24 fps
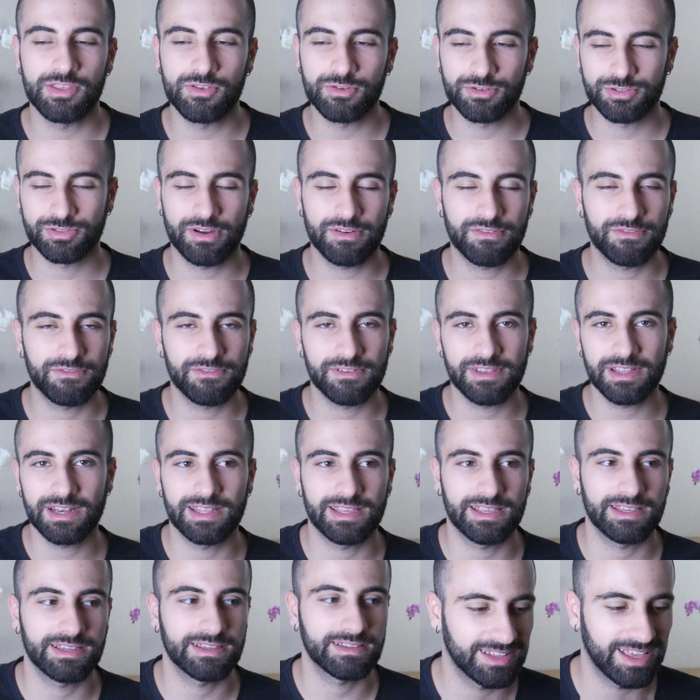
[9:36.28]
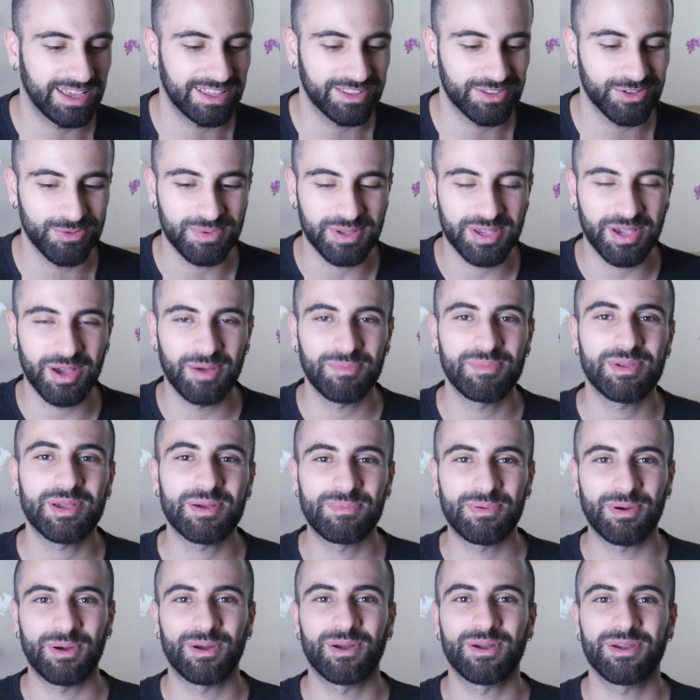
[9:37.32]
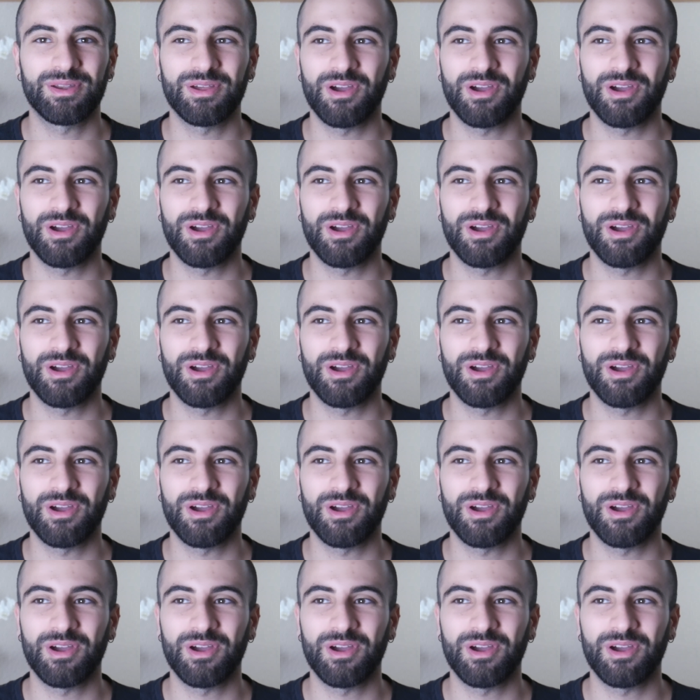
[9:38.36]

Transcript: you start feeling that you're becoming a part